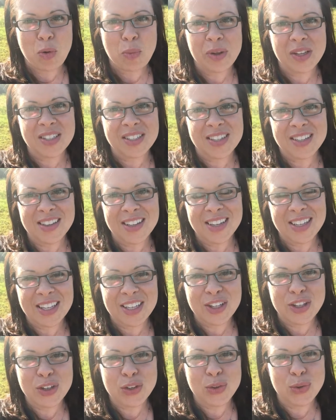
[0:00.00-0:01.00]
moment and that
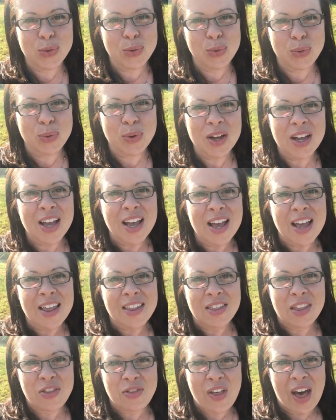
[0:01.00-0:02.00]
he knew
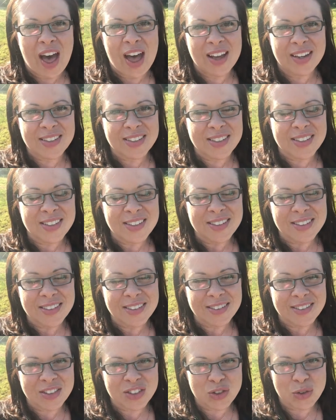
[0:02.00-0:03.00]
that that
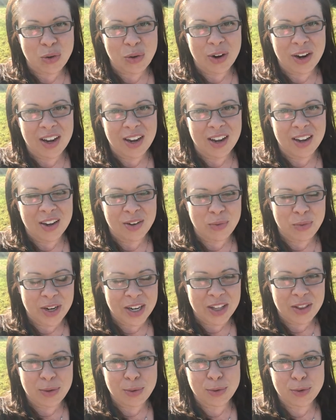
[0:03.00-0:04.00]
story,
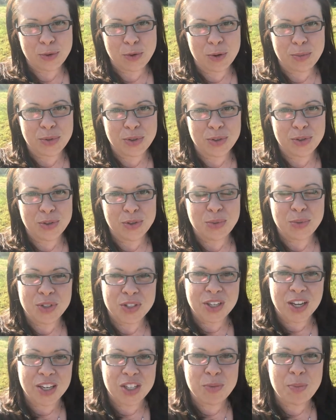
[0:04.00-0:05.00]
reading those scriptures,
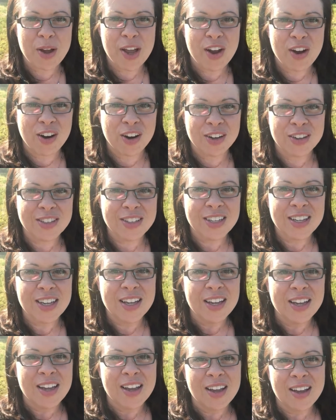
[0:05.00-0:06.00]
would touch my heart
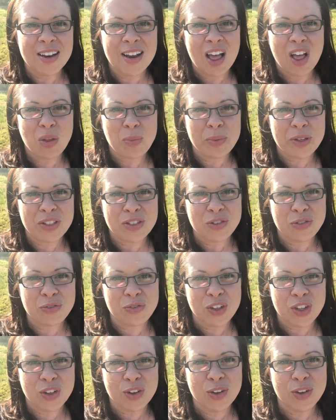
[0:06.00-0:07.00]
and help me to
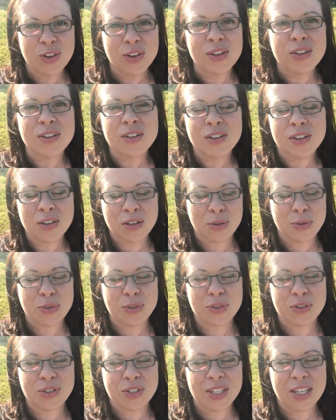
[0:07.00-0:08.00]
feel
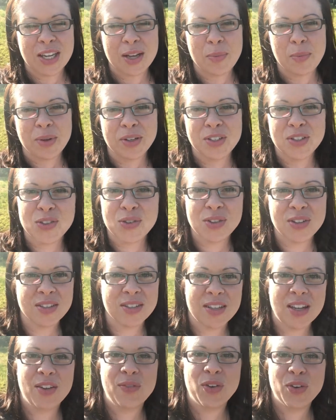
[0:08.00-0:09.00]
closer to Him and to the
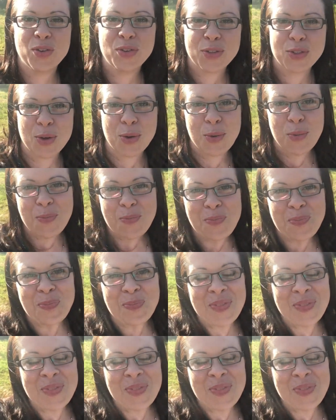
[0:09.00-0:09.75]
Savior. So